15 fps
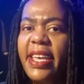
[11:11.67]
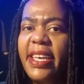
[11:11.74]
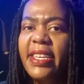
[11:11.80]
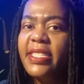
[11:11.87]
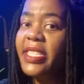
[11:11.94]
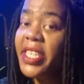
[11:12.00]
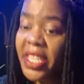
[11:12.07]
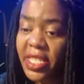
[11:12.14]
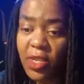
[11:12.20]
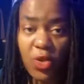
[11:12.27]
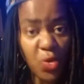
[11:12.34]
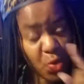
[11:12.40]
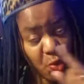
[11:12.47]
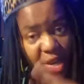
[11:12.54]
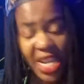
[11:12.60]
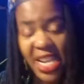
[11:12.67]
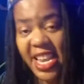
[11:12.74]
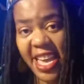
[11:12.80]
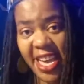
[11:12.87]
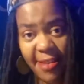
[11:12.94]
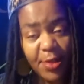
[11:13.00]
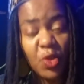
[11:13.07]
seriously, you really
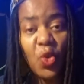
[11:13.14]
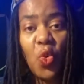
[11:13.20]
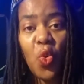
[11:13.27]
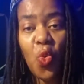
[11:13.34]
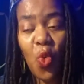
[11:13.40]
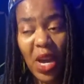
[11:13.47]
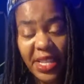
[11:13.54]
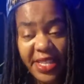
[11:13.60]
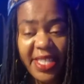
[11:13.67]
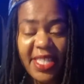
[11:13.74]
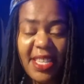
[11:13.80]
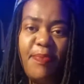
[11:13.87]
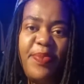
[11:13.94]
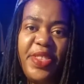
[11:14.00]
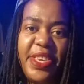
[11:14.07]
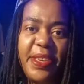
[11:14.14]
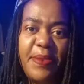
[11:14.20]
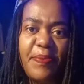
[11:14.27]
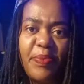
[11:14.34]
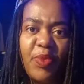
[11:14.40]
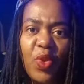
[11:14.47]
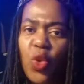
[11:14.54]
have to want something,
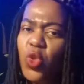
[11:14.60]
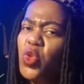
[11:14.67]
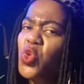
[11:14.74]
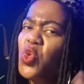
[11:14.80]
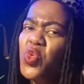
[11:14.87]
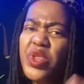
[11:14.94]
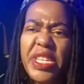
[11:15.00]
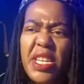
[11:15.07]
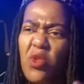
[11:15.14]
or you really